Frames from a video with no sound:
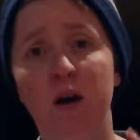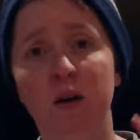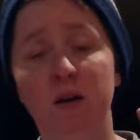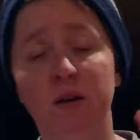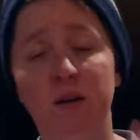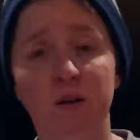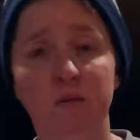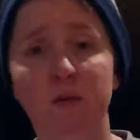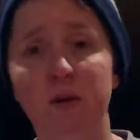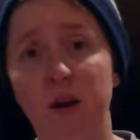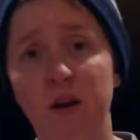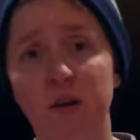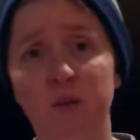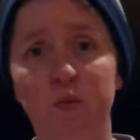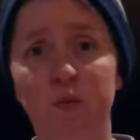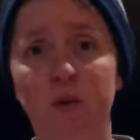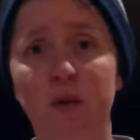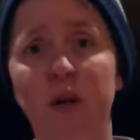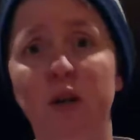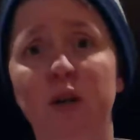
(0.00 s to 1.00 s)
giving
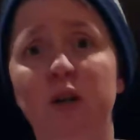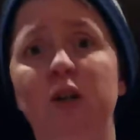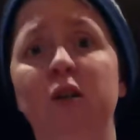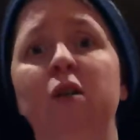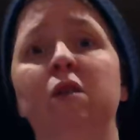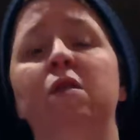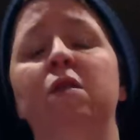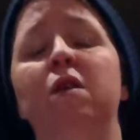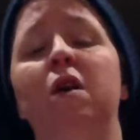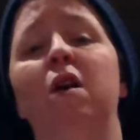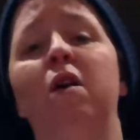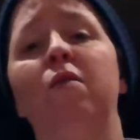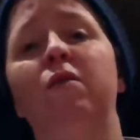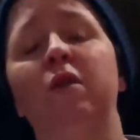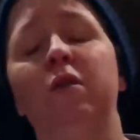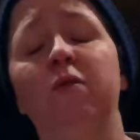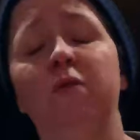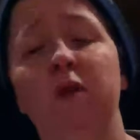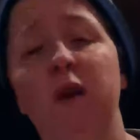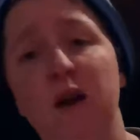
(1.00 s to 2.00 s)
explanations of
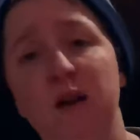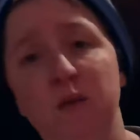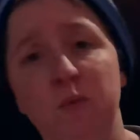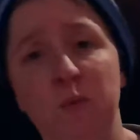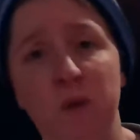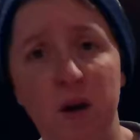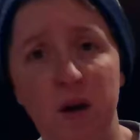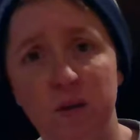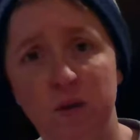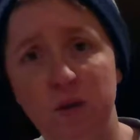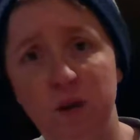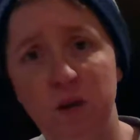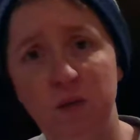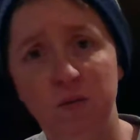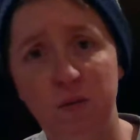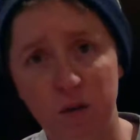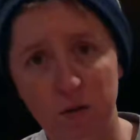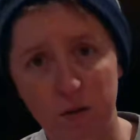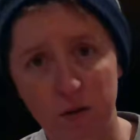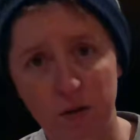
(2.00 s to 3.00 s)
different aspects of
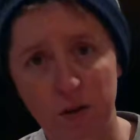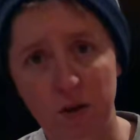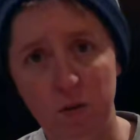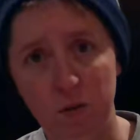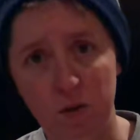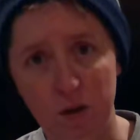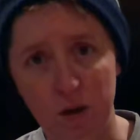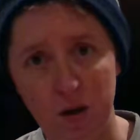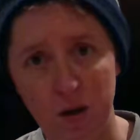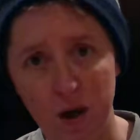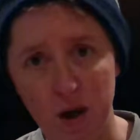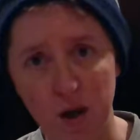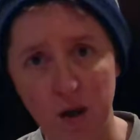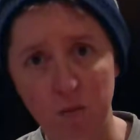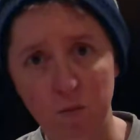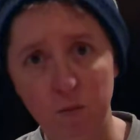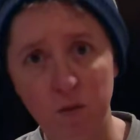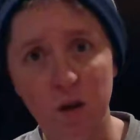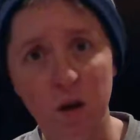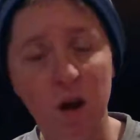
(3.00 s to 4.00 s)
literacy within
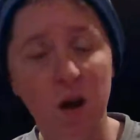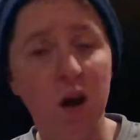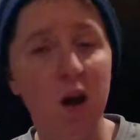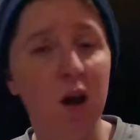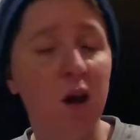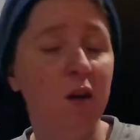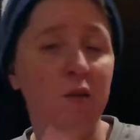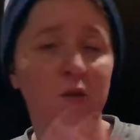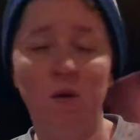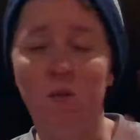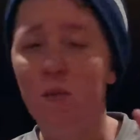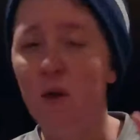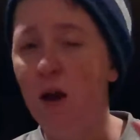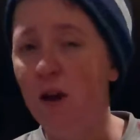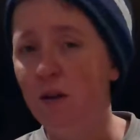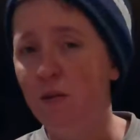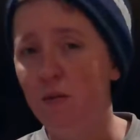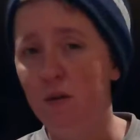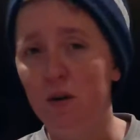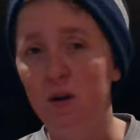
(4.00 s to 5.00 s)
games. So I'm not
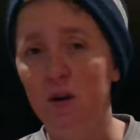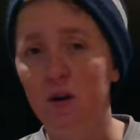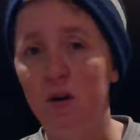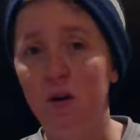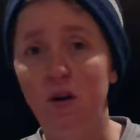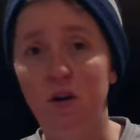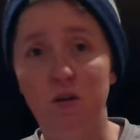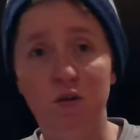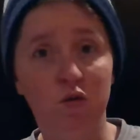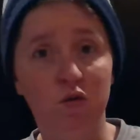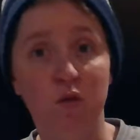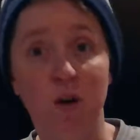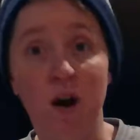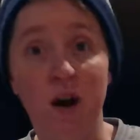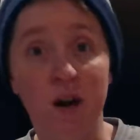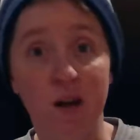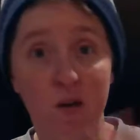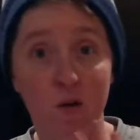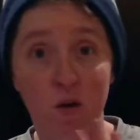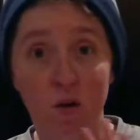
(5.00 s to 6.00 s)
even going to
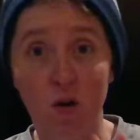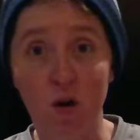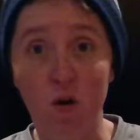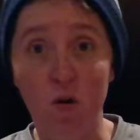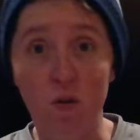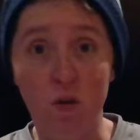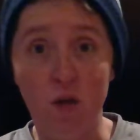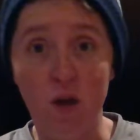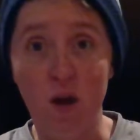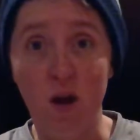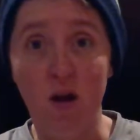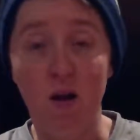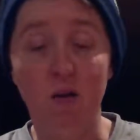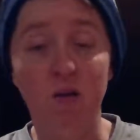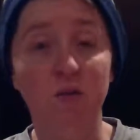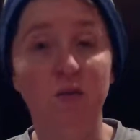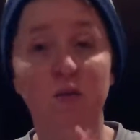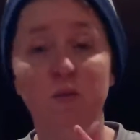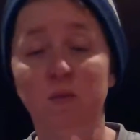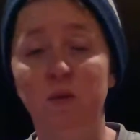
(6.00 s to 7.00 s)
try or go there
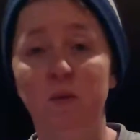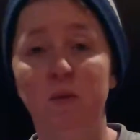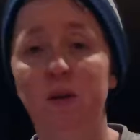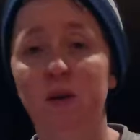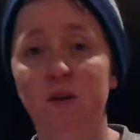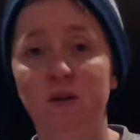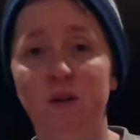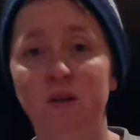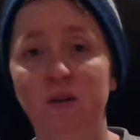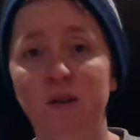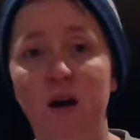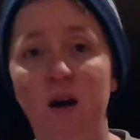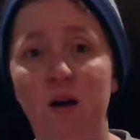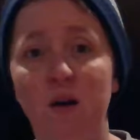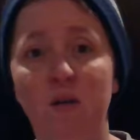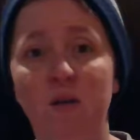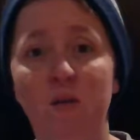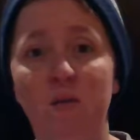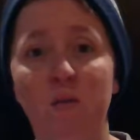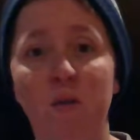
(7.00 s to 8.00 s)
simply because it's not
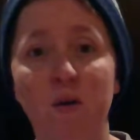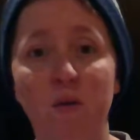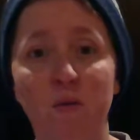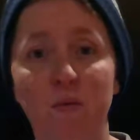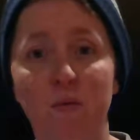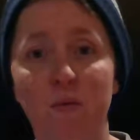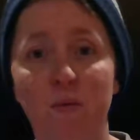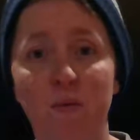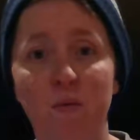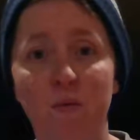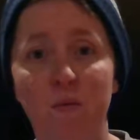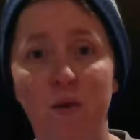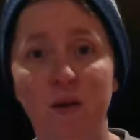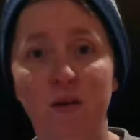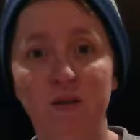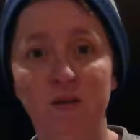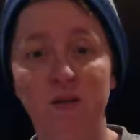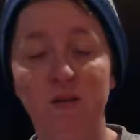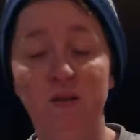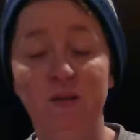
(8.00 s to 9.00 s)
my
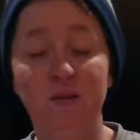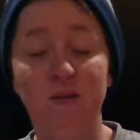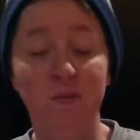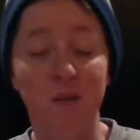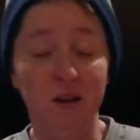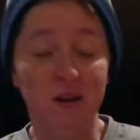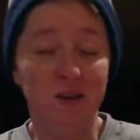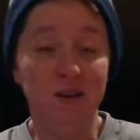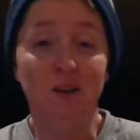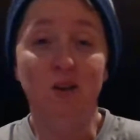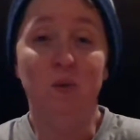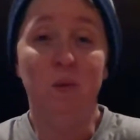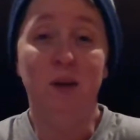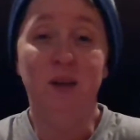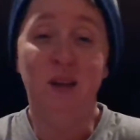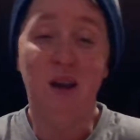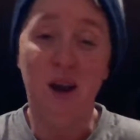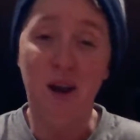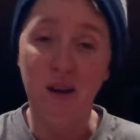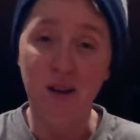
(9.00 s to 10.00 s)
skill or my
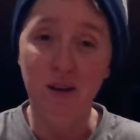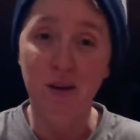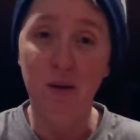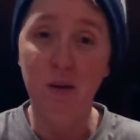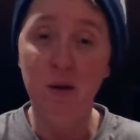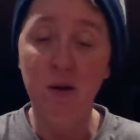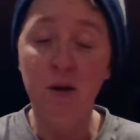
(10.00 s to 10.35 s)
talent.